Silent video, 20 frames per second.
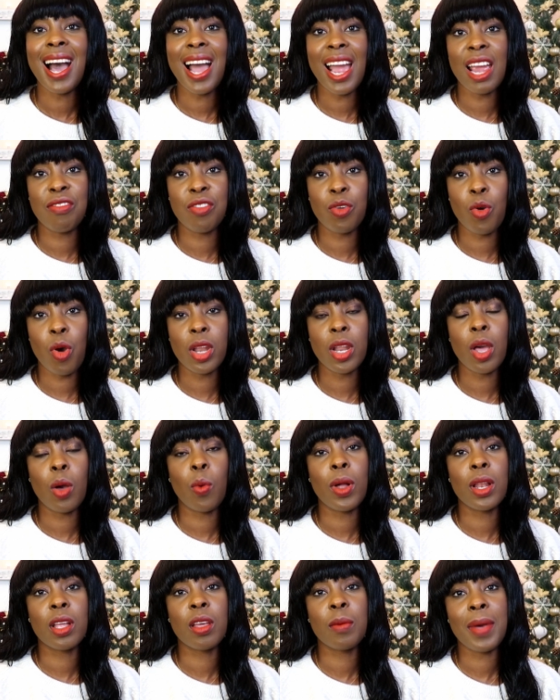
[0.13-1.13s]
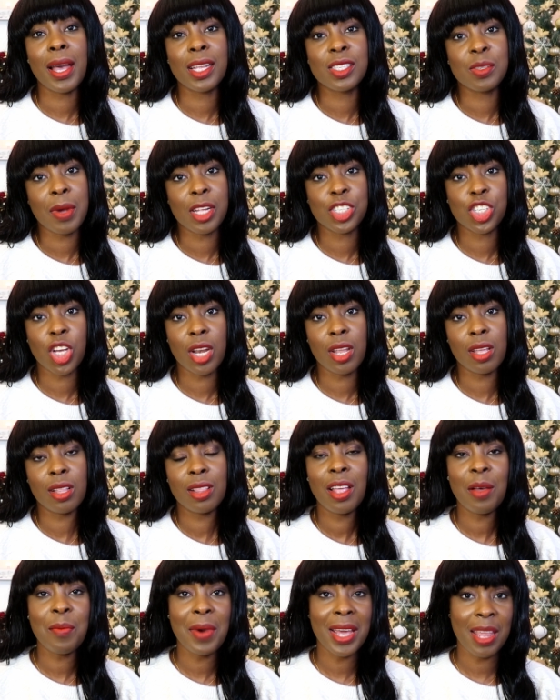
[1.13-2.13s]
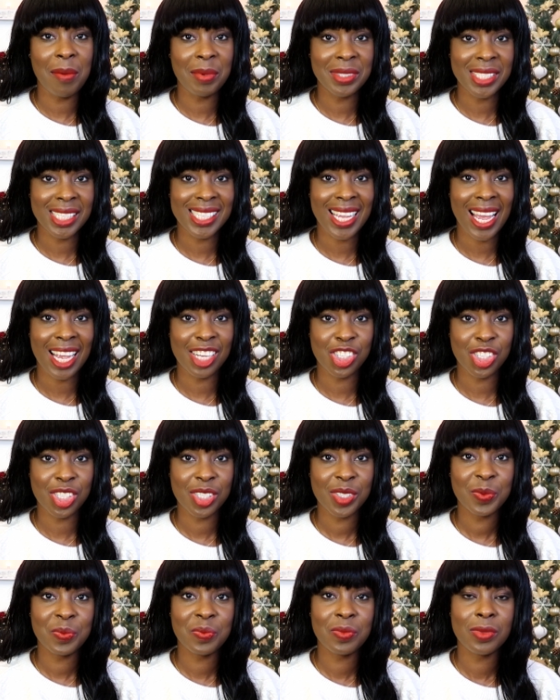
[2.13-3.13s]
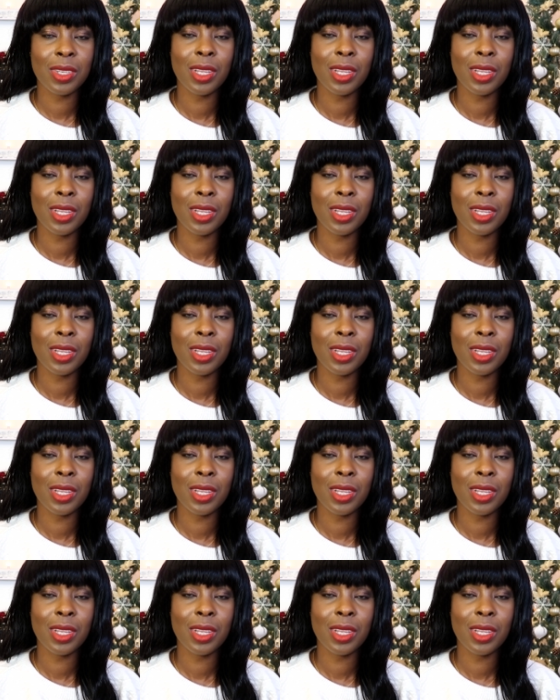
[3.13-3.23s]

Hi everyone, welcome back to my channel. My name is Natasha.